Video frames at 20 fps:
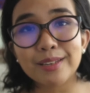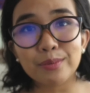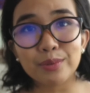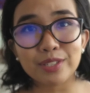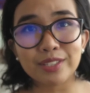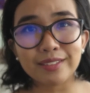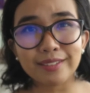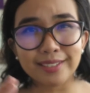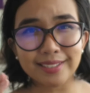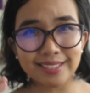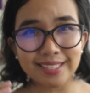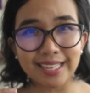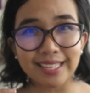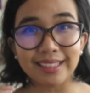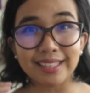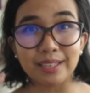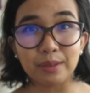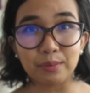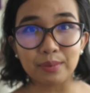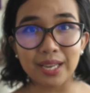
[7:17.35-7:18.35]
it was still
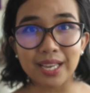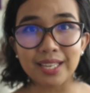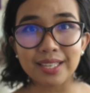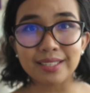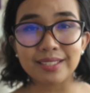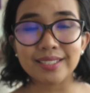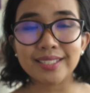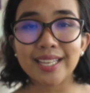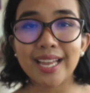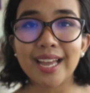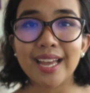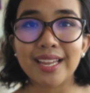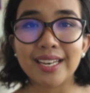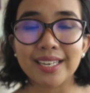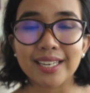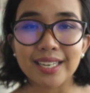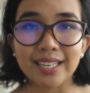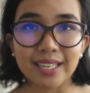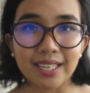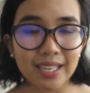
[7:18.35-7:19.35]
slightly raised,
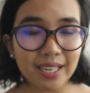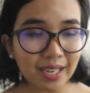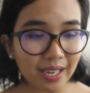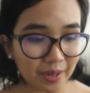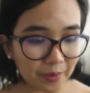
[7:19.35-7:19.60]
and